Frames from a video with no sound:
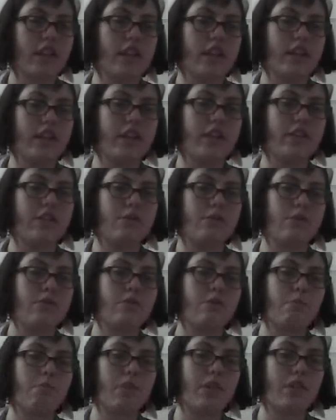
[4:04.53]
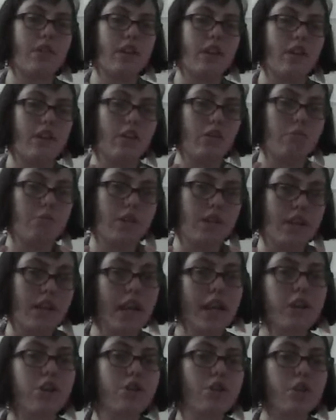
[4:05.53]
it is within human
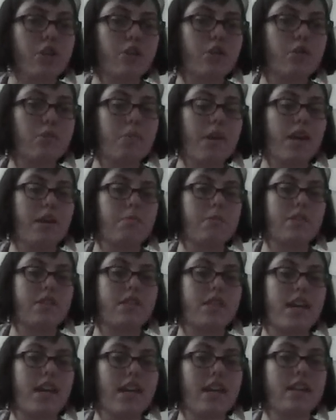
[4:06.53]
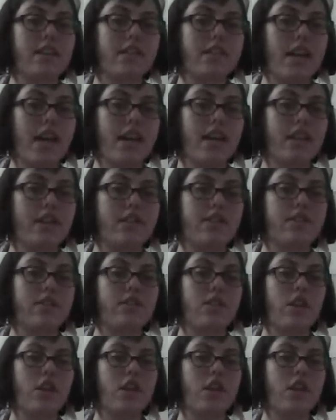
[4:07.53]
nature to make mistakes, and